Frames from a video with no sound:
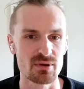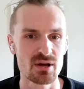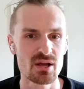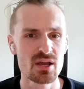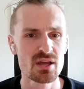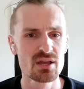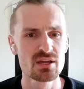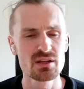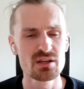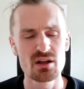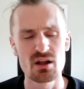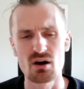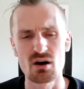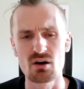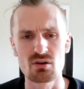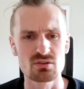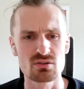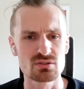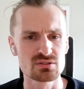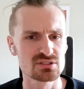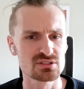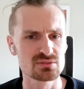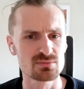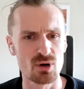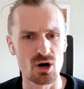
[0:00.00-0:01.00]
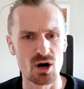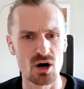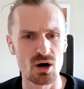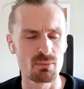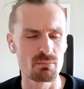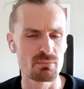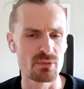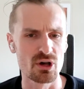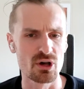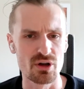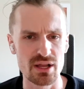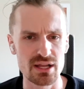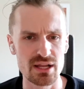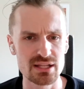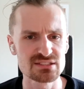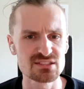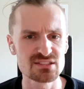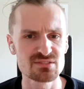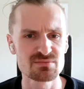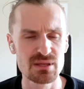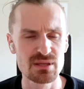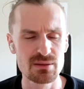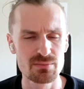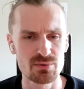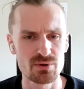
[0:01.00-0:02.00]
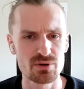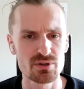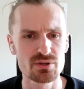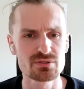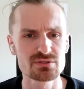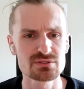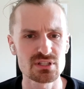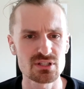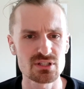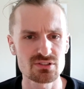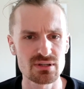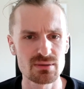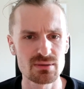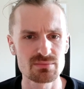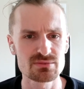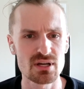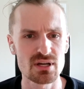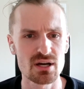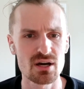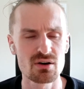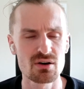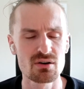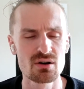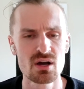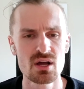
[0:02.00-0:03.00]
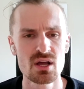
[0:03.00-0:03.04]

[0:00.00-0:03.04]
you know small millions of people using crypto